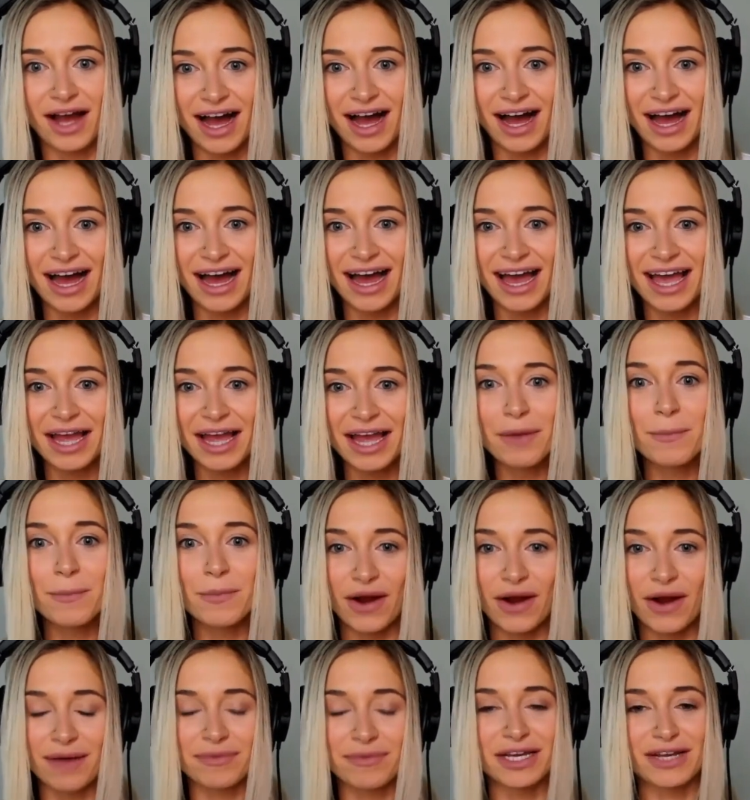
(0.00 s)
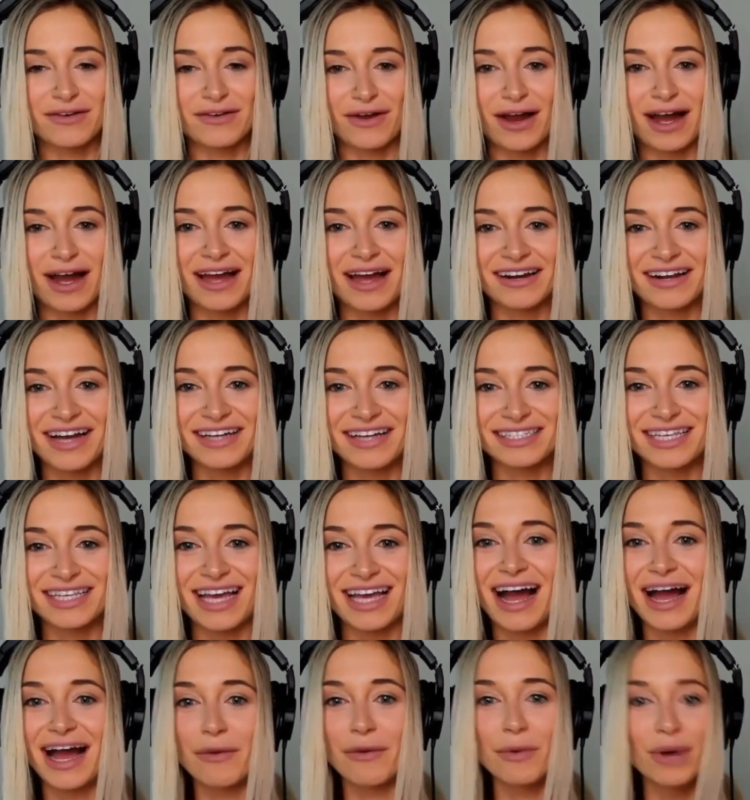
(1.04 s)
I probably cried, guys.
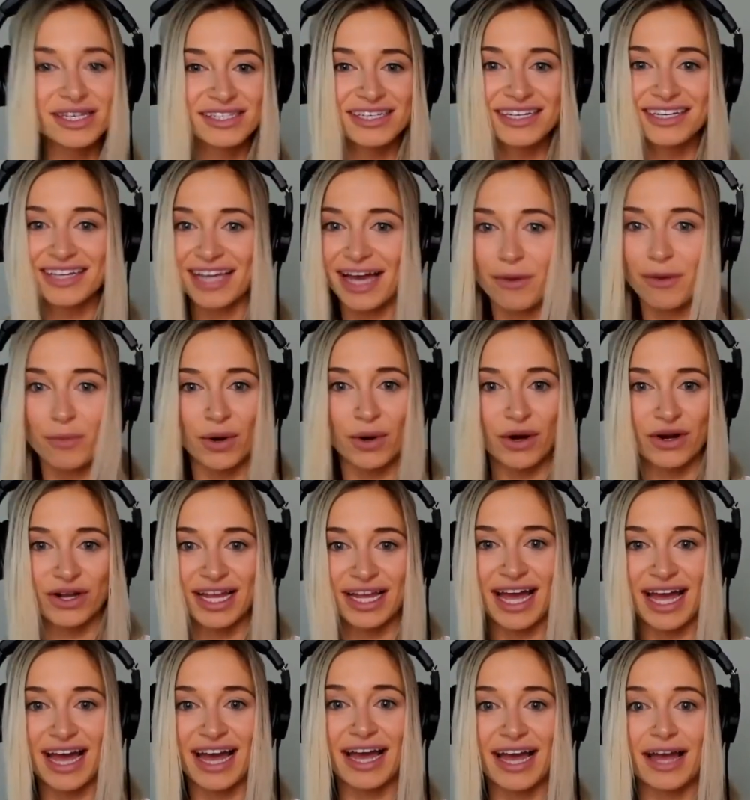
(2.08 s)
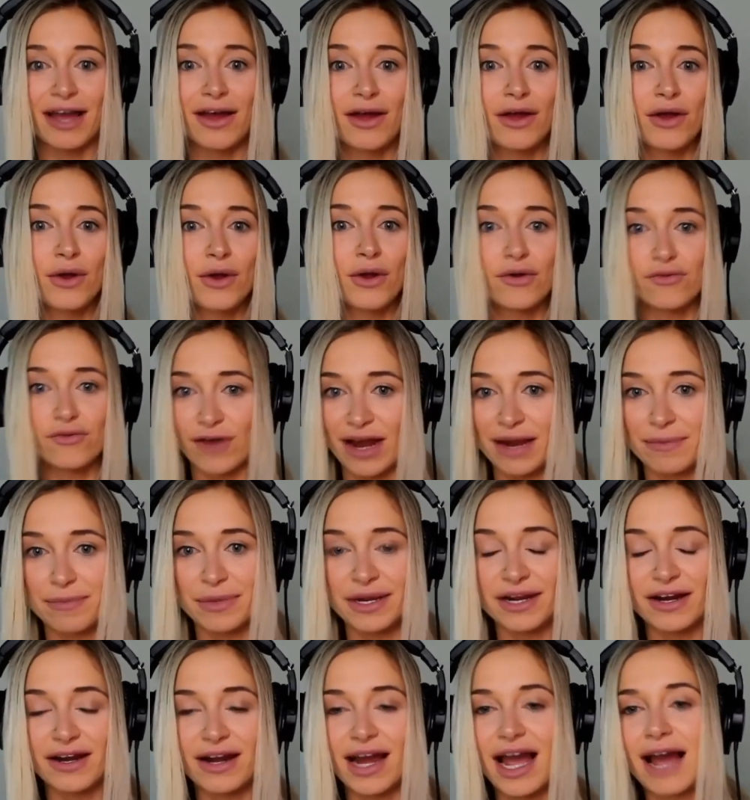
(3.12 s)
I wasn't yet working at
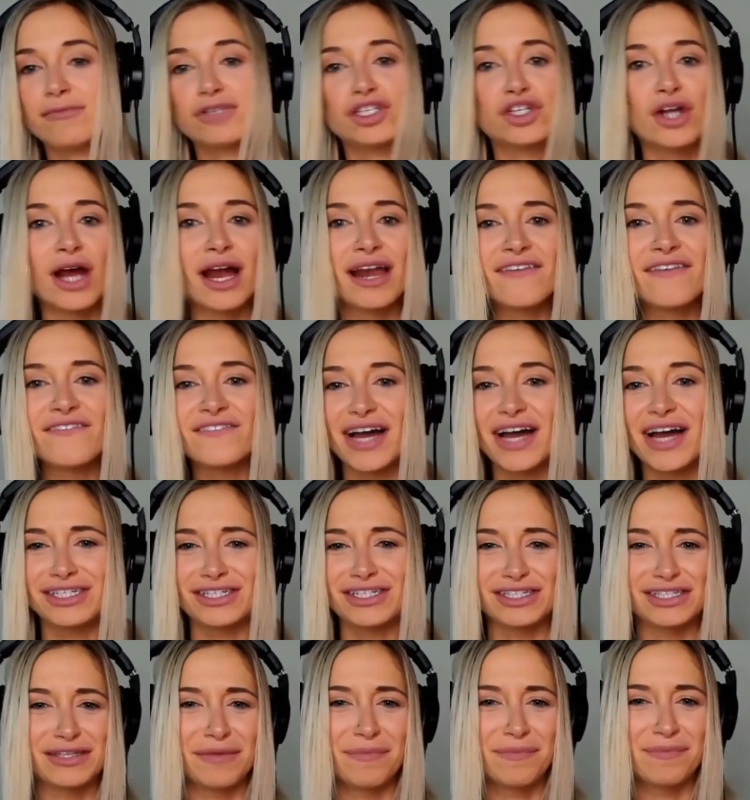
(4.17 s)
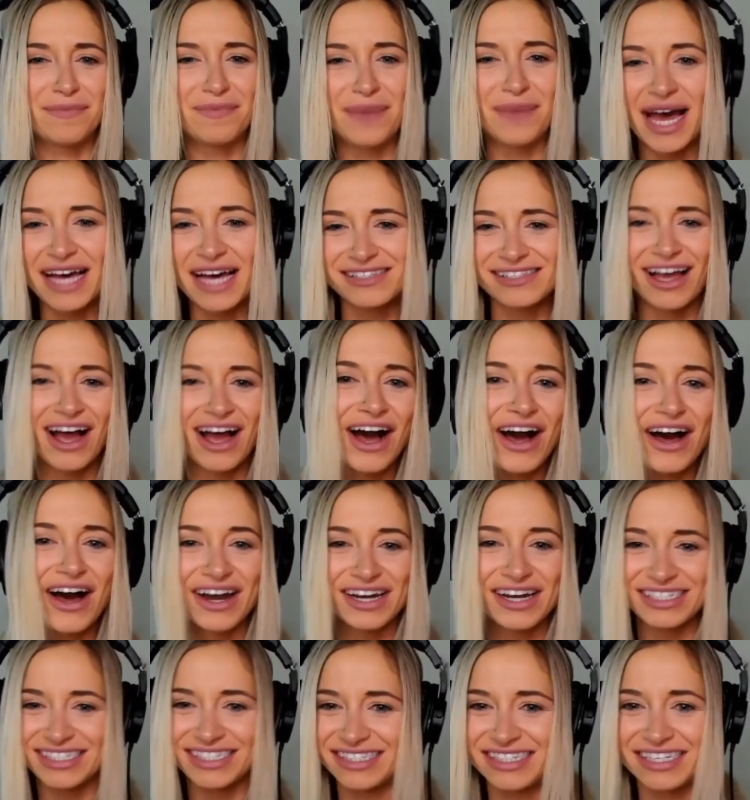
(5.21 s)
Redbeard. I was trying to find just the best,
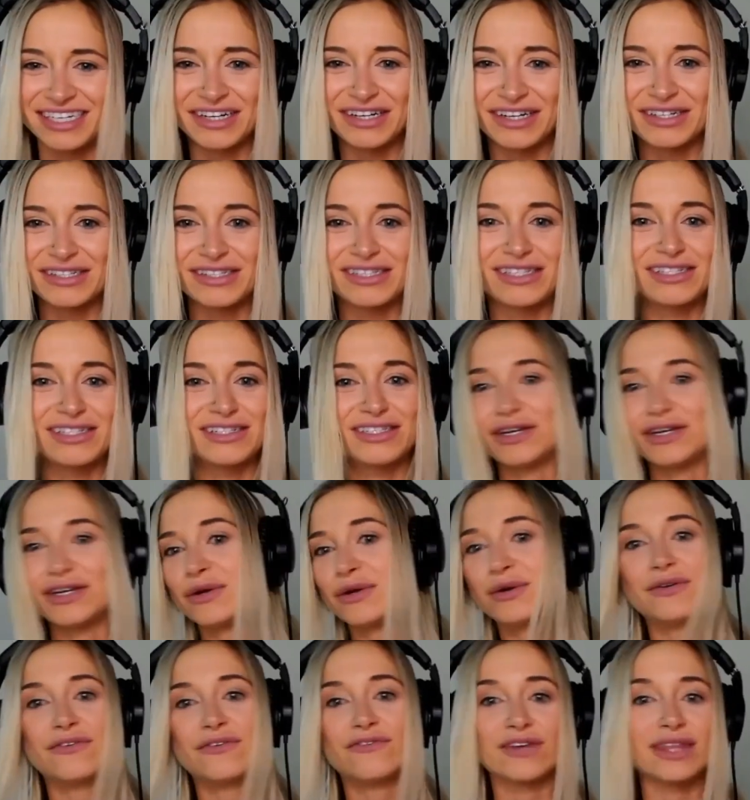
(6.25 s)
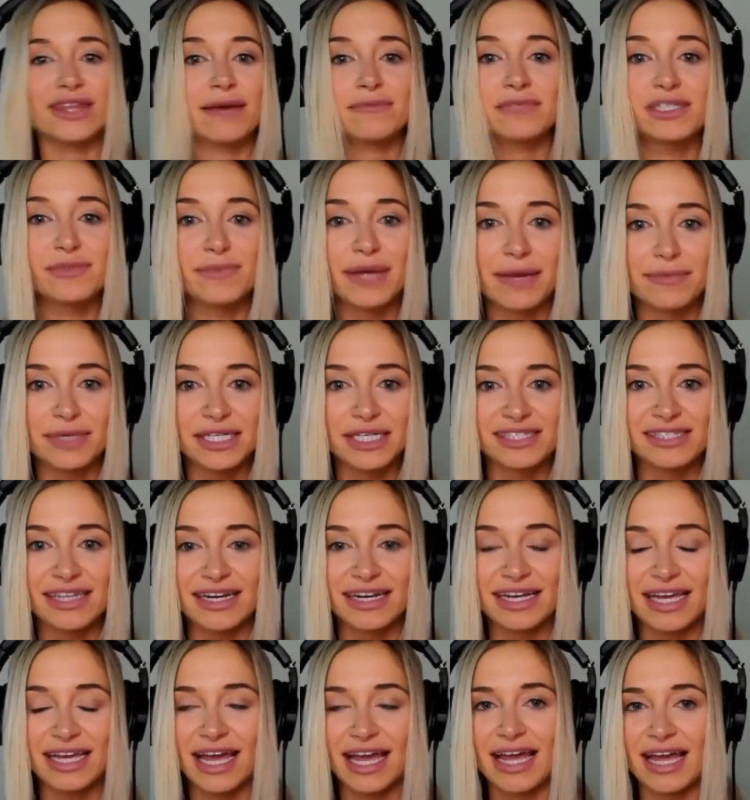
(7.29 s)
hottest deals to do for them to be able to
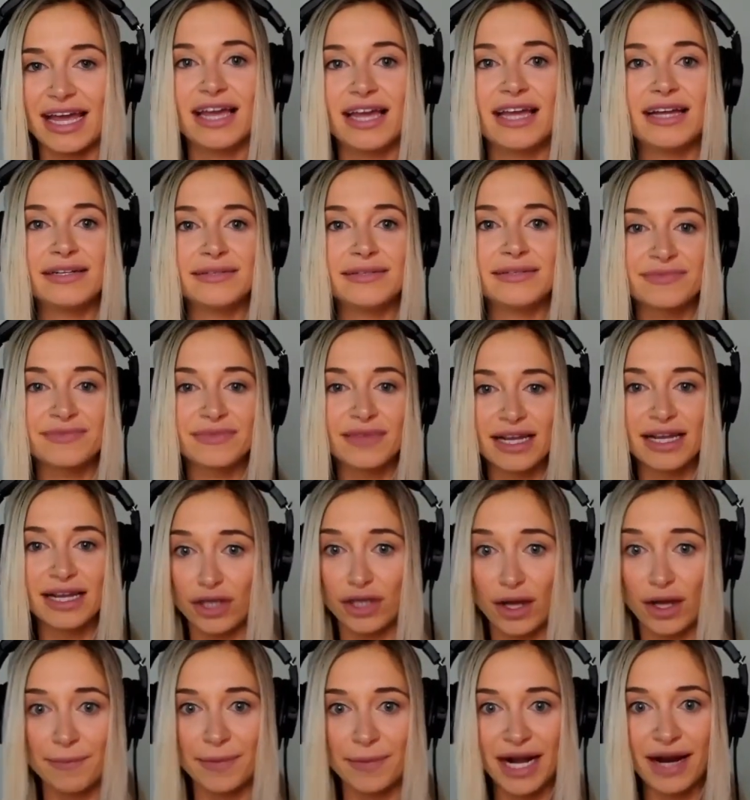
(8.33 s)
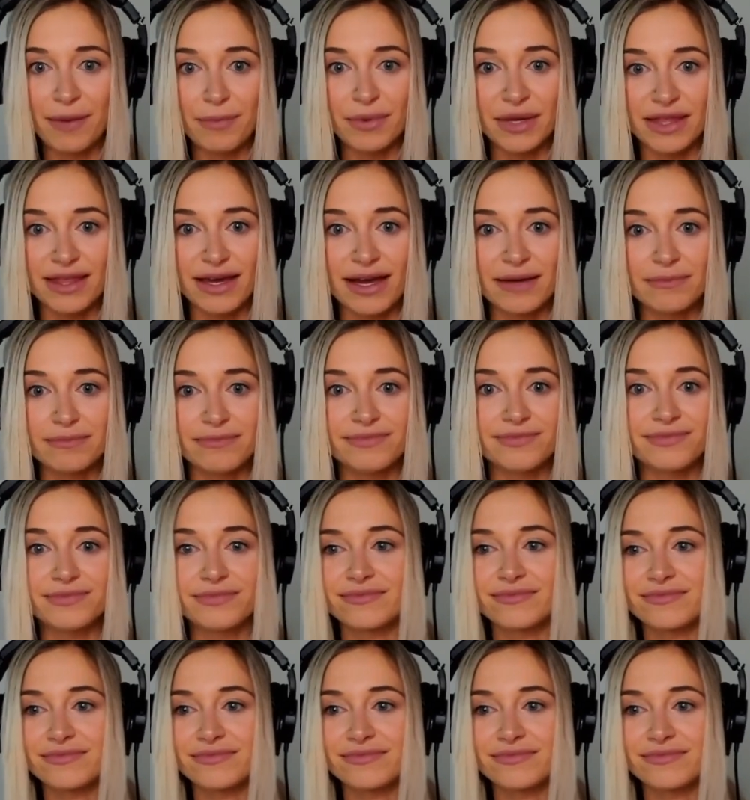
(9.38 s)
syndicate. And so I met up with him.